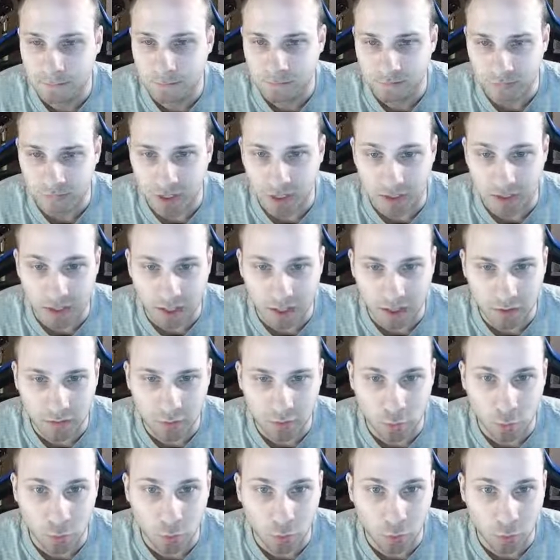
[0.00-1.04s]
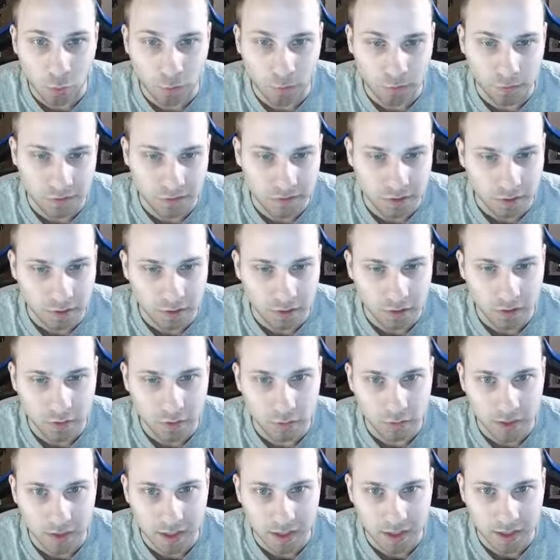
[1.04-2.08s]
And now the wolves
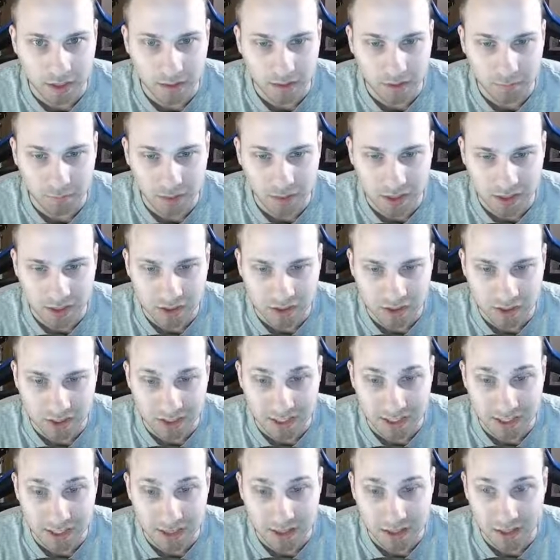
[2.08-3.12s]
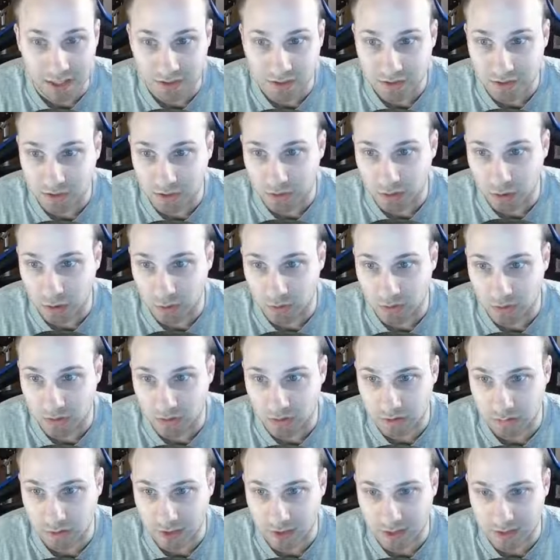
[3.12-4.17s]
already managed to get this close
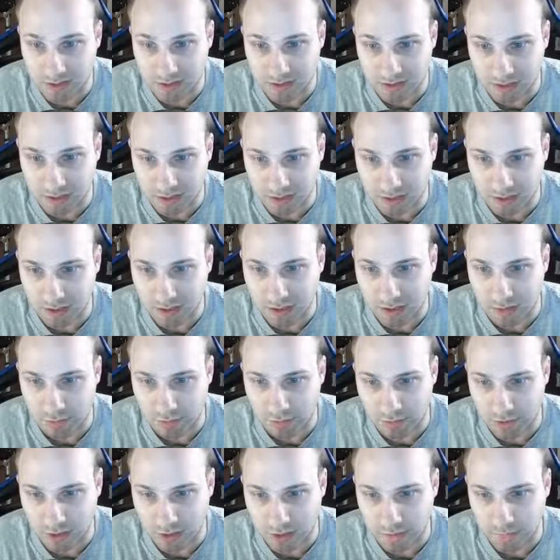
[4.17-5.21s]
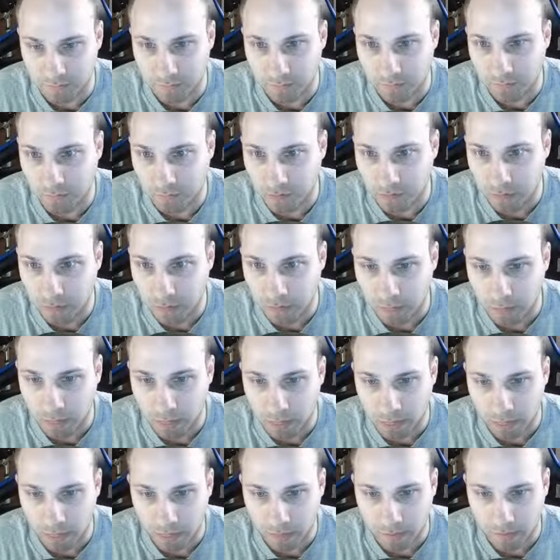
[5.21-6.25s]
upon sneaking up, right?
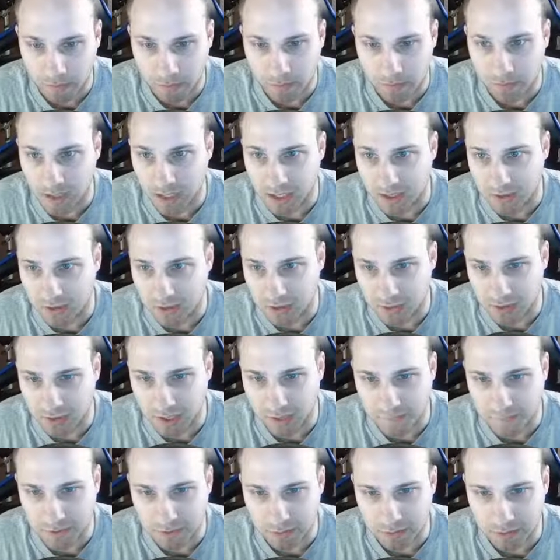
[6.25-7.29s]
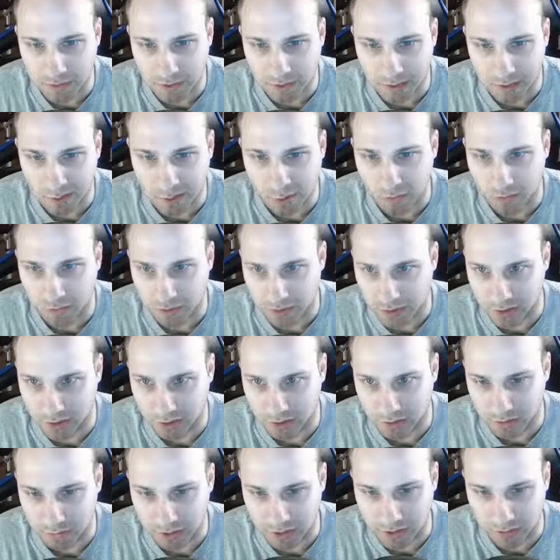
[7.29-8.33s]
Now, this would obviously be like
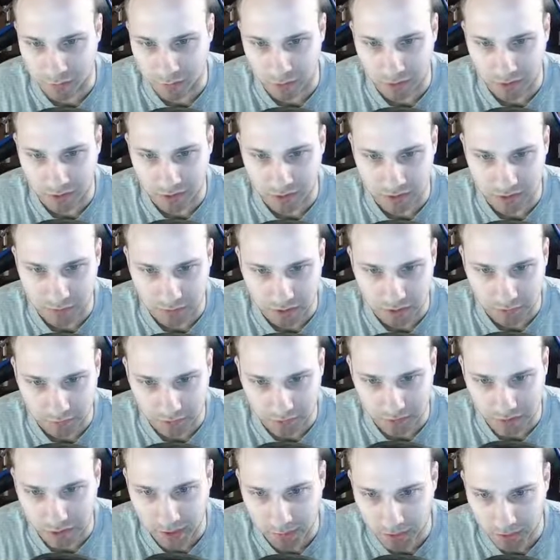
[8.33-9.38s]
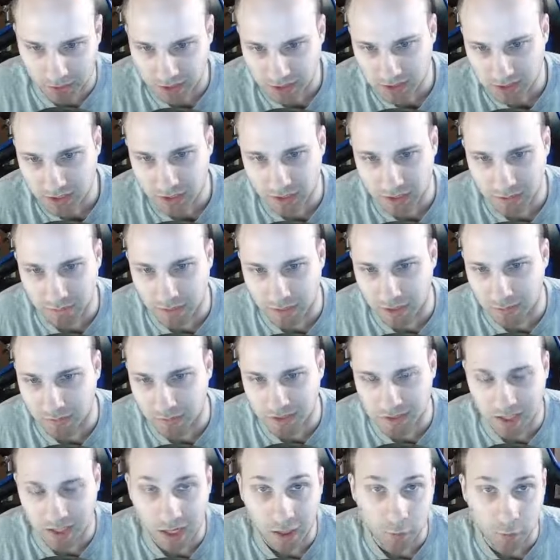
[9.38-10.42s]
overkill, depending if your party's ready for that. But let's say maybe
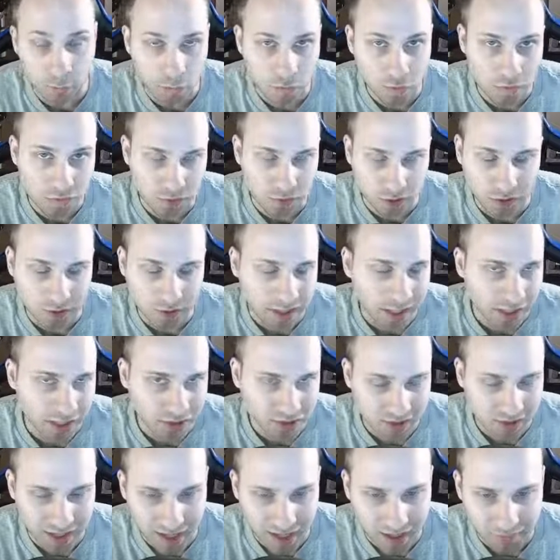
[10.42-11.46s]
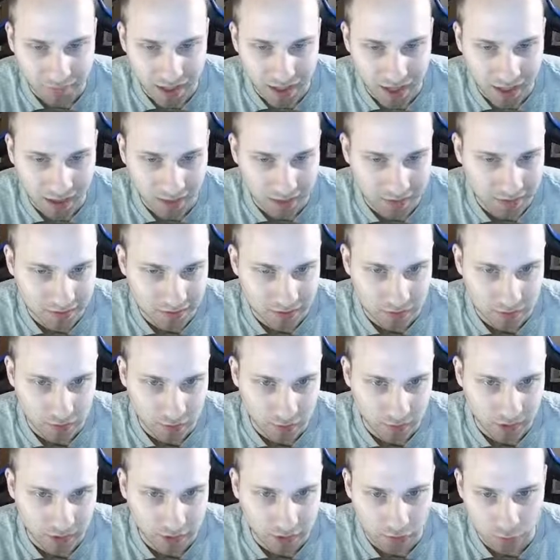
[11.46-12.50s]
dire wolves aren't actually that bad, and these little
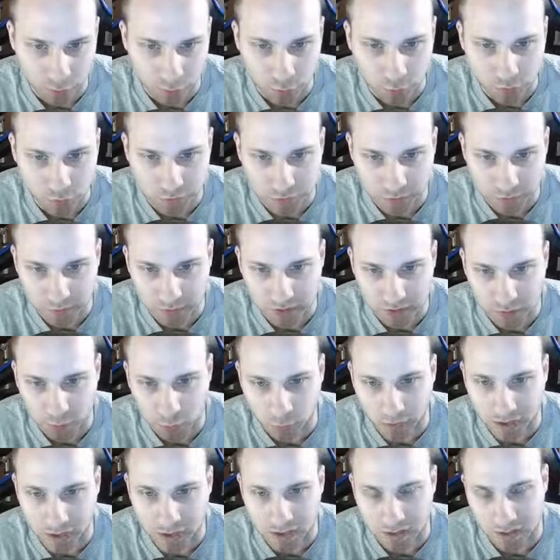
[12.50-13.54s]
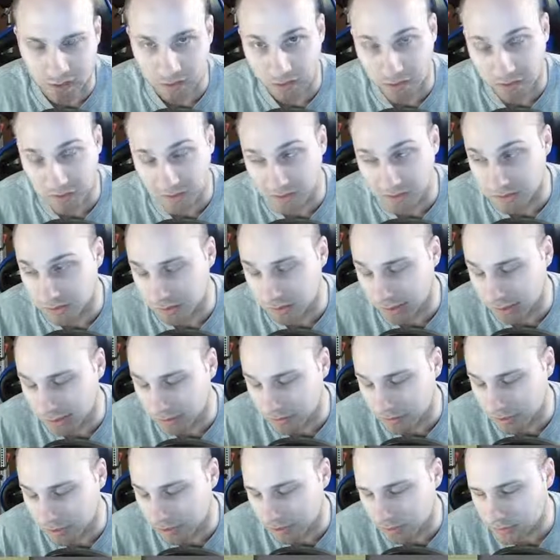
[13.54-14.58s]
regular wolves are pretty weak, and you're thinking, oh
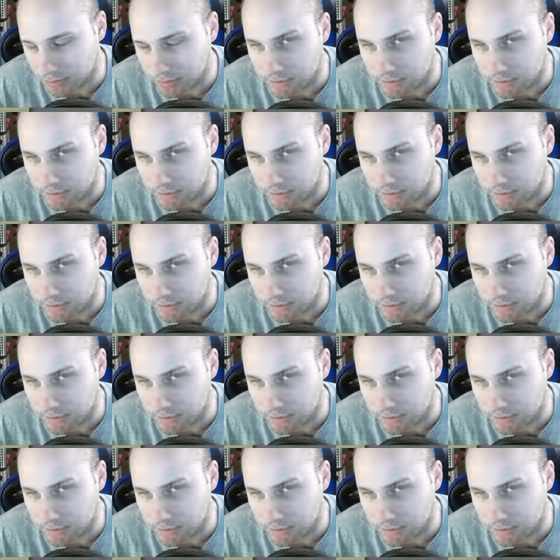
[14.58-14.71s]
man,